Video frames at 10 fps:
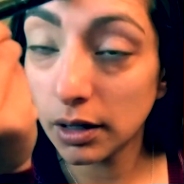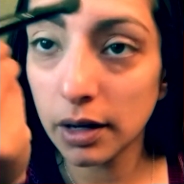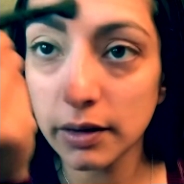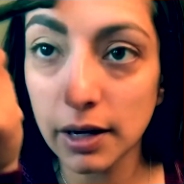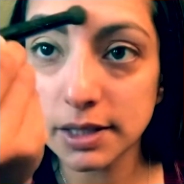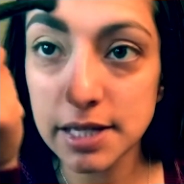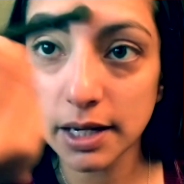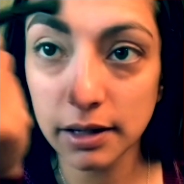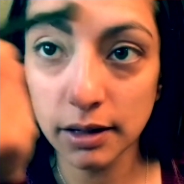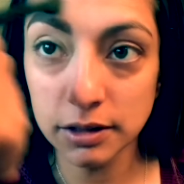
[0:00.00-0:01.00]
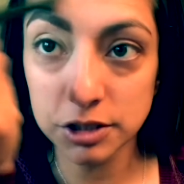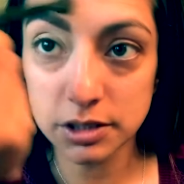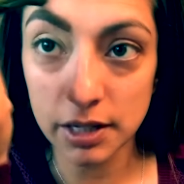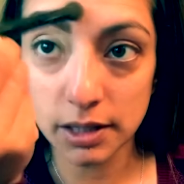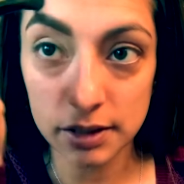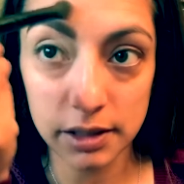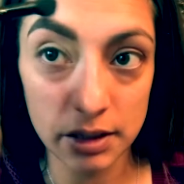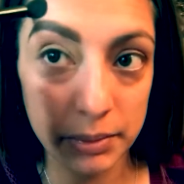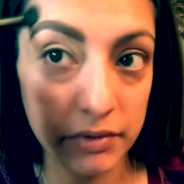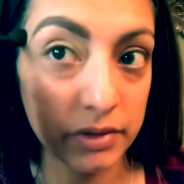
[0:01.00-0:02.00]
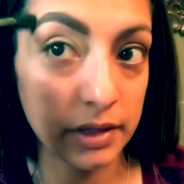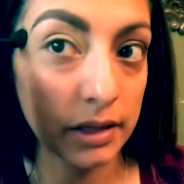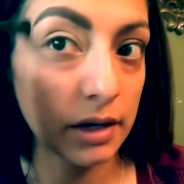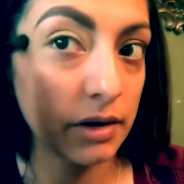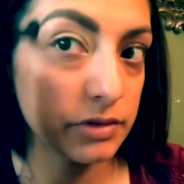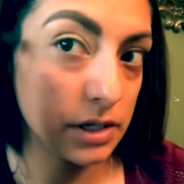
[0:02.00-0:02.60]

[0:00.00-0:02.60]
And then I take it and just kind of clean up everything that I've